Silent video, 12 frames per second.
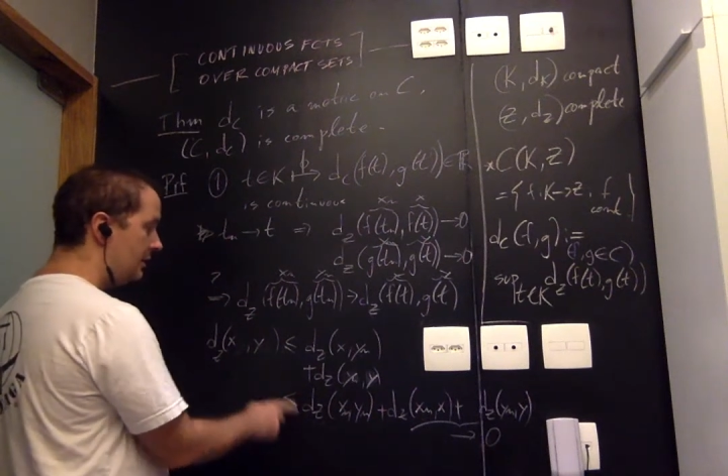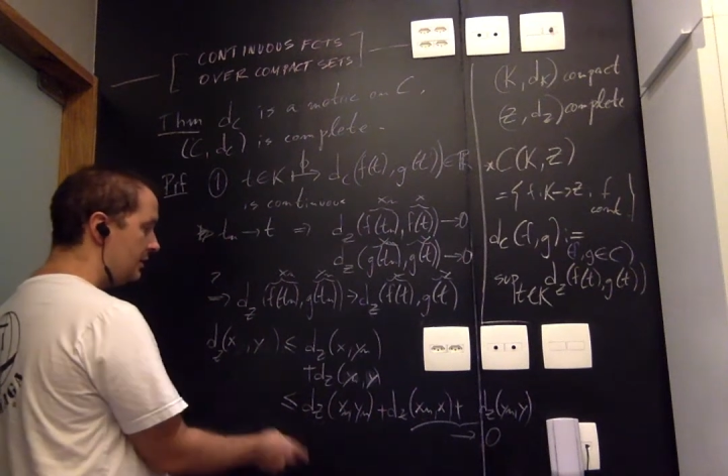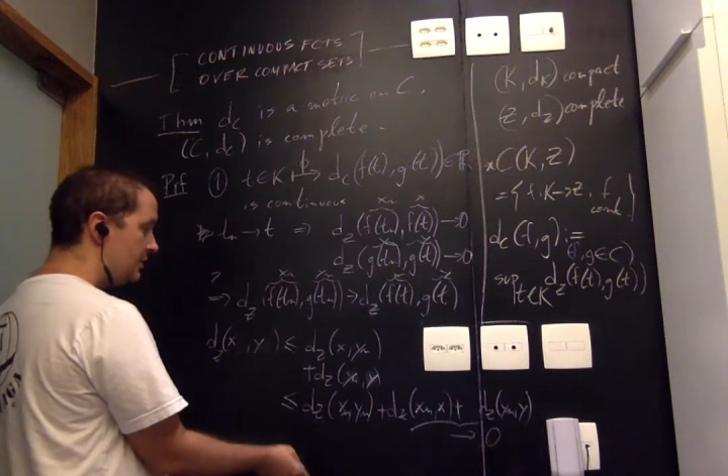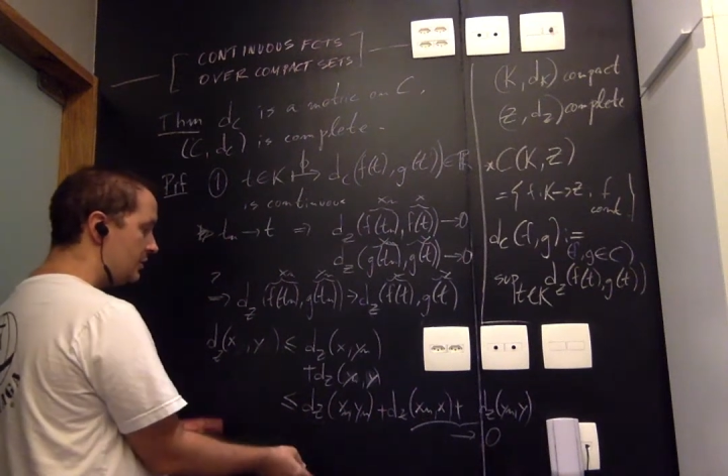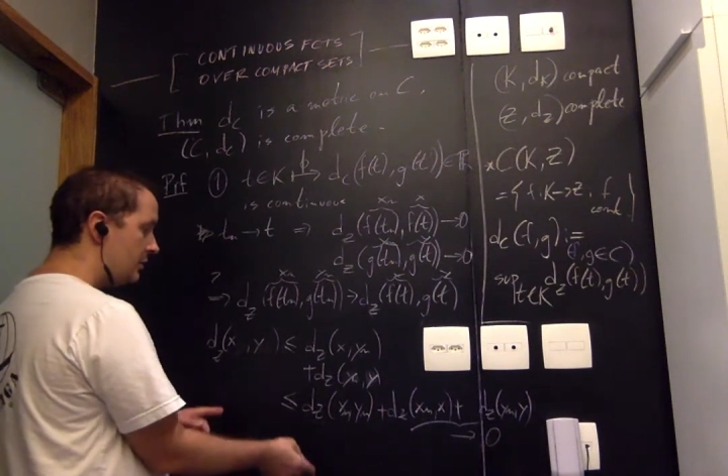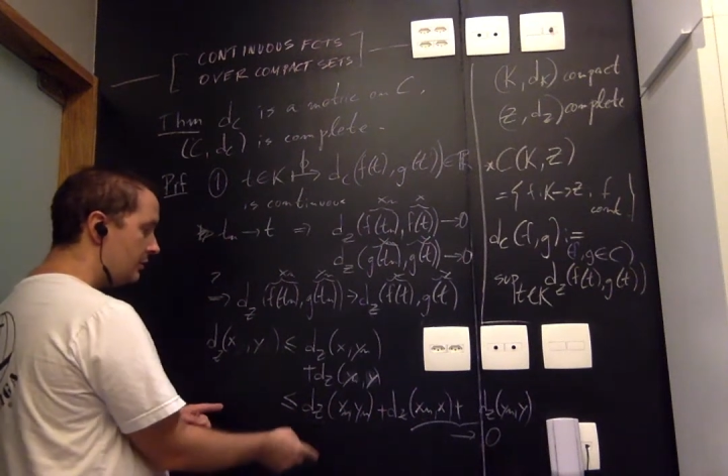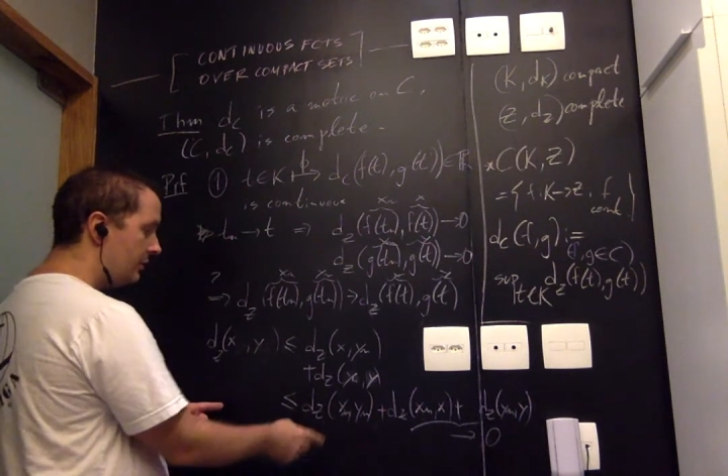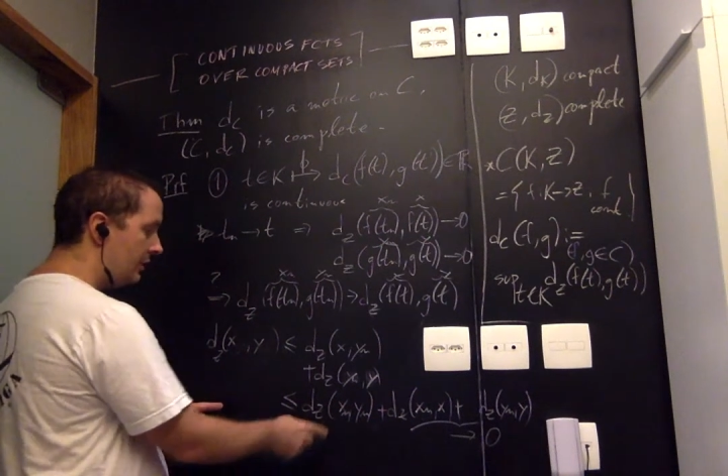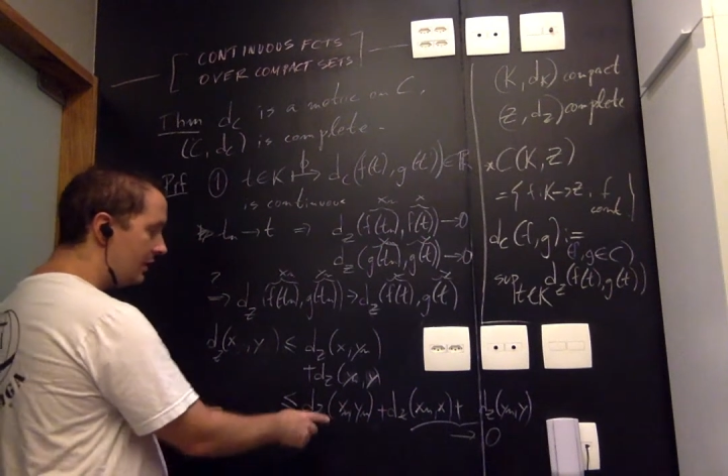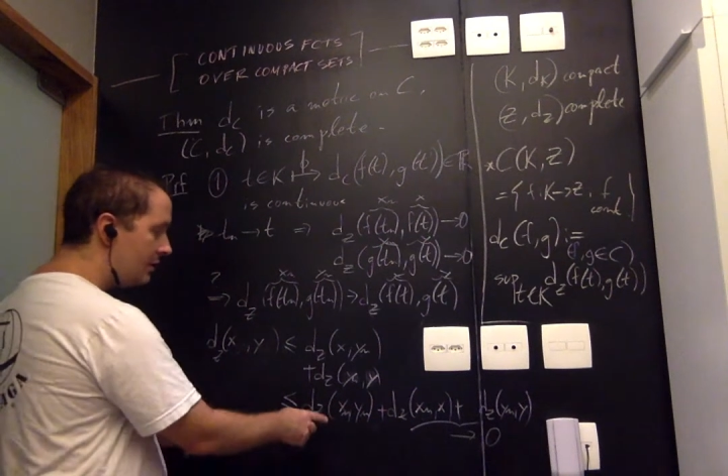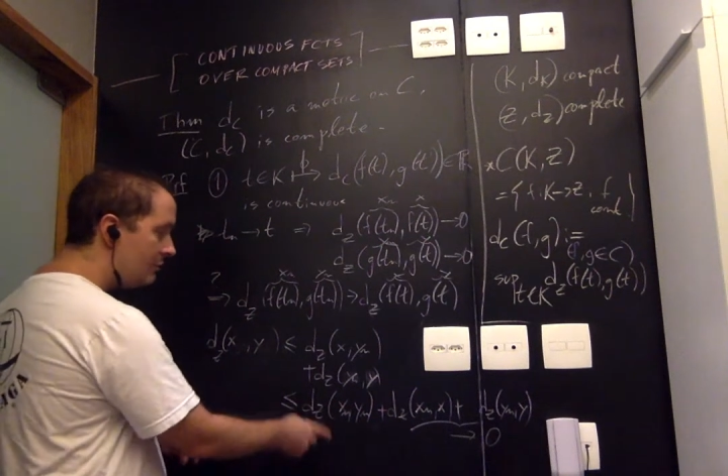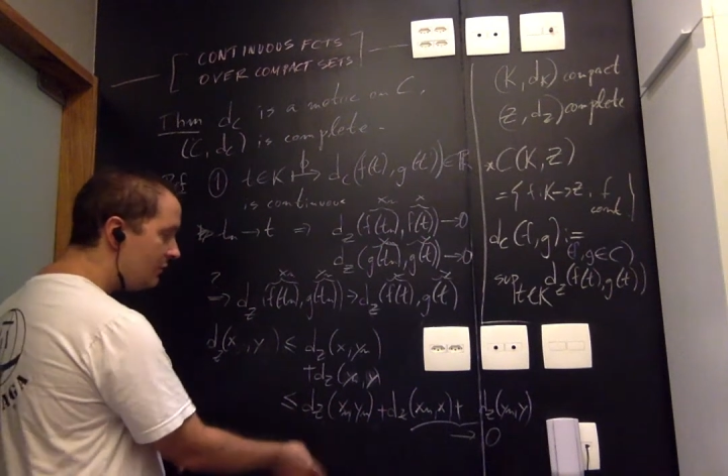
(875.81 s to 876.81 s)
So the
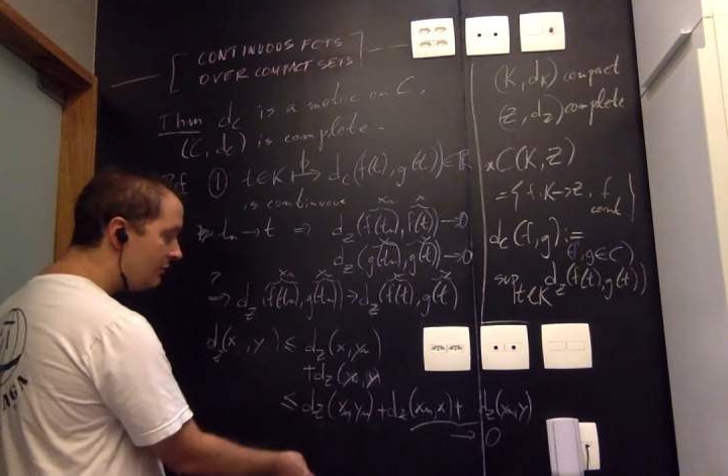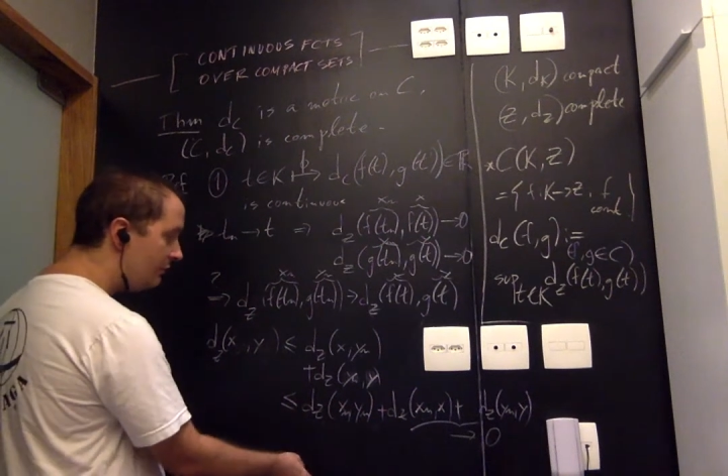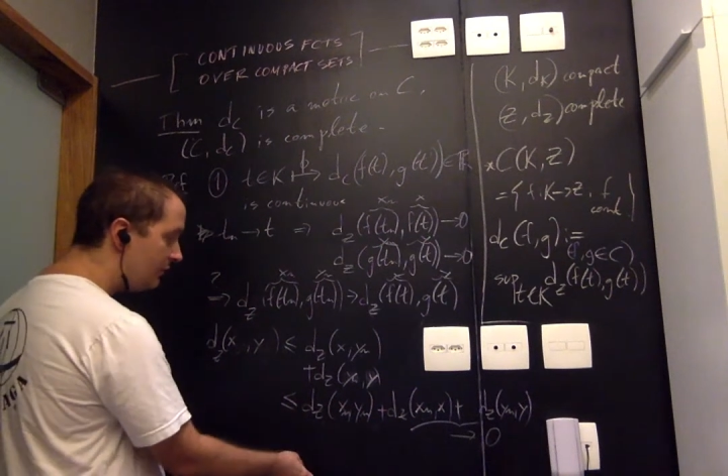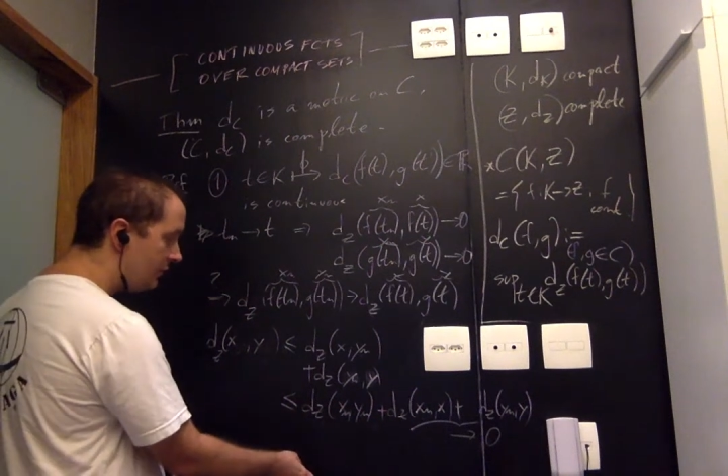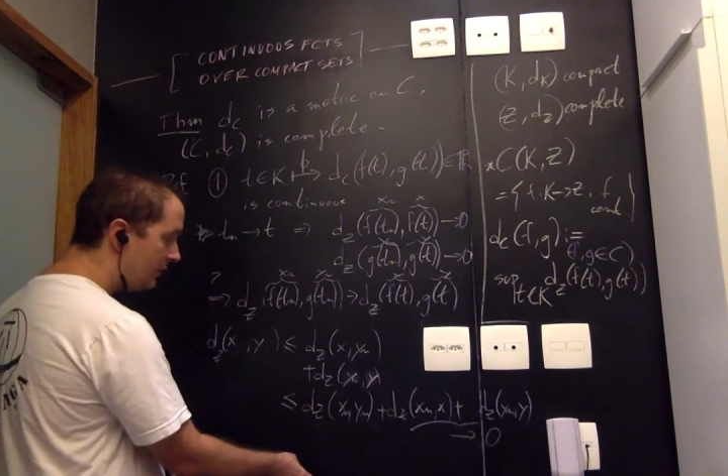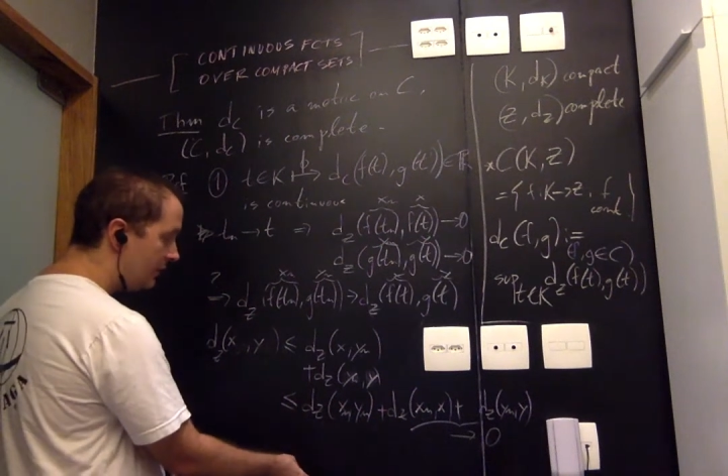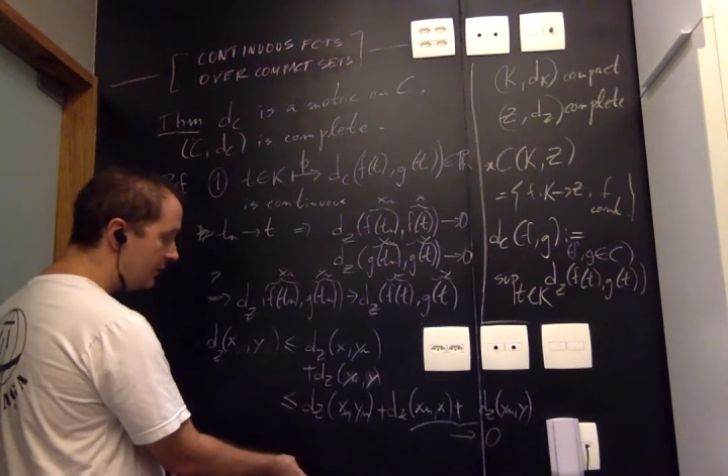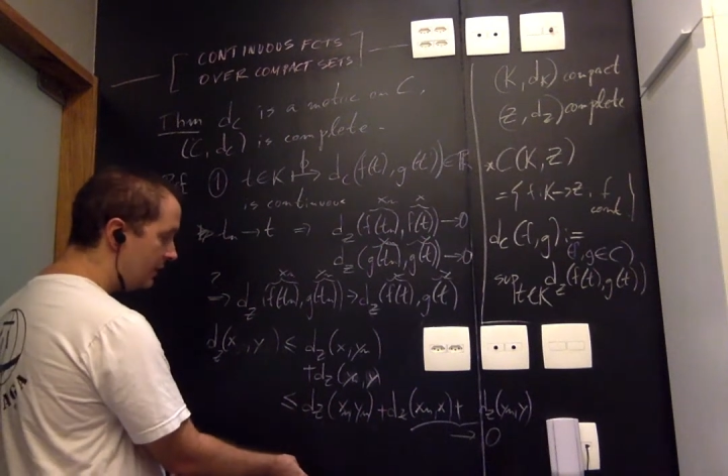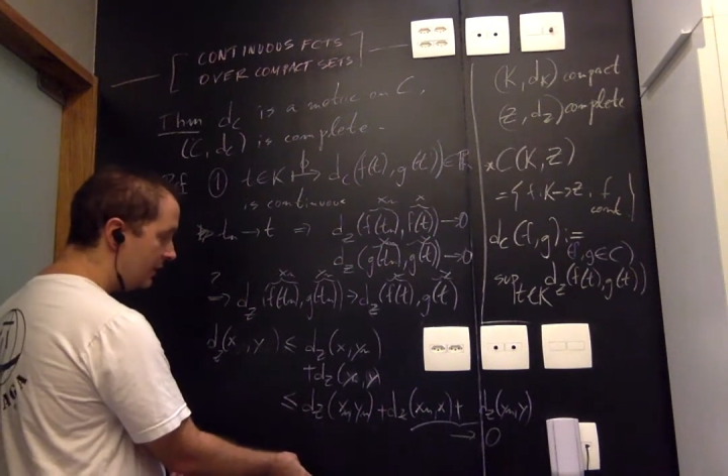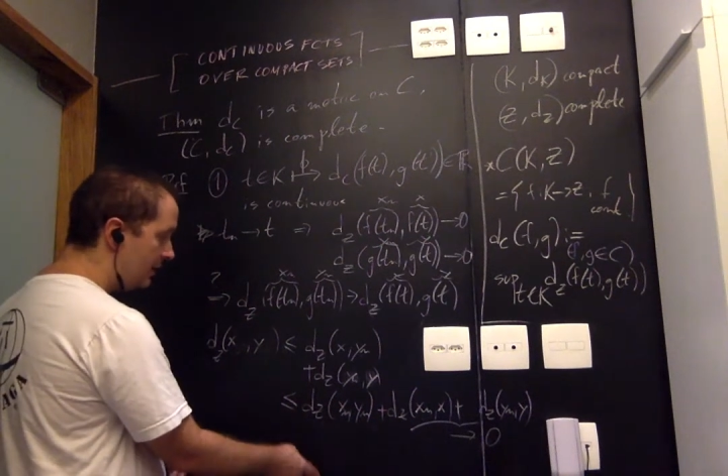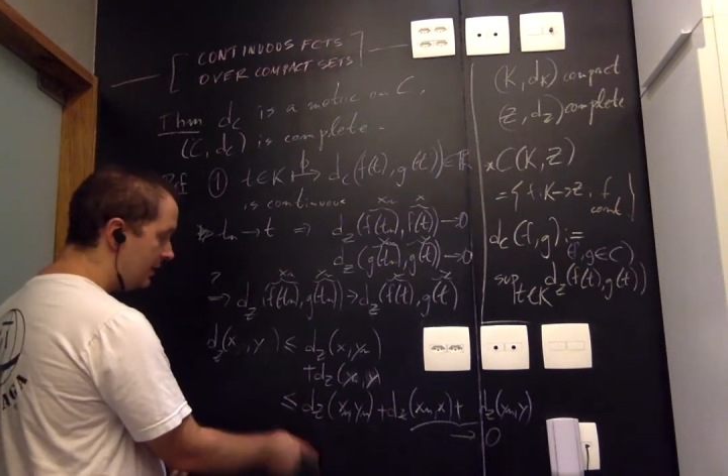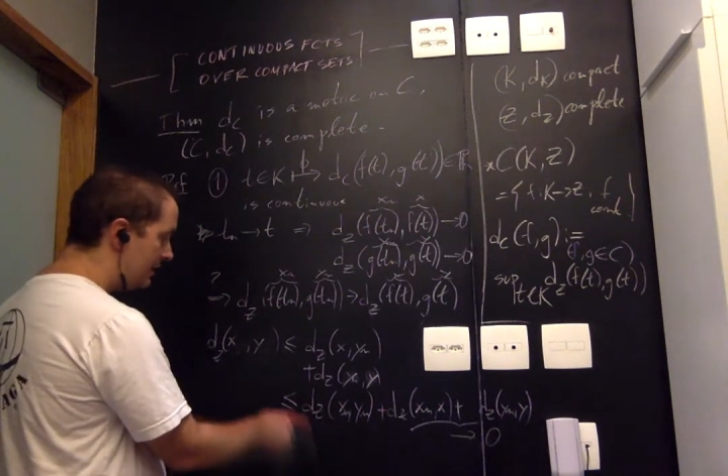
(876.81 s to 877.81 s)
lim inf
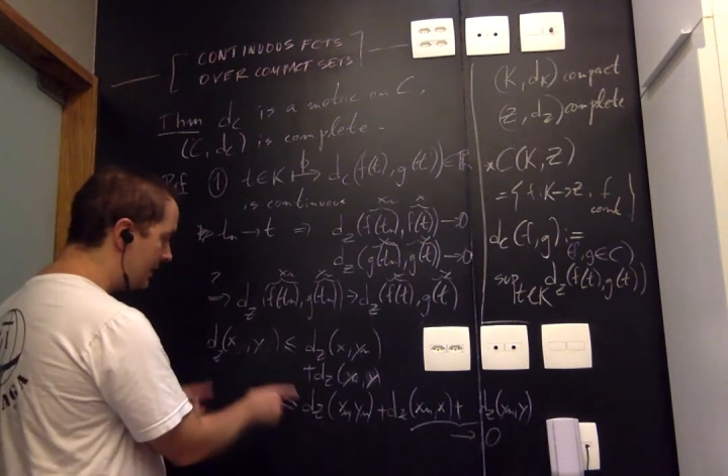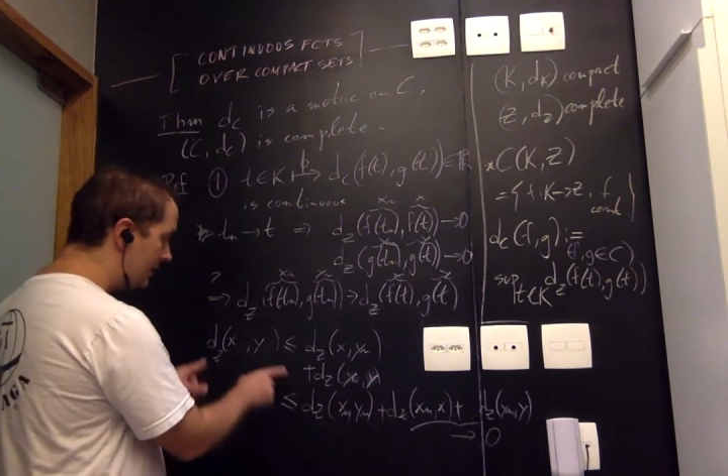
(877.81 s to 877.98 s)
is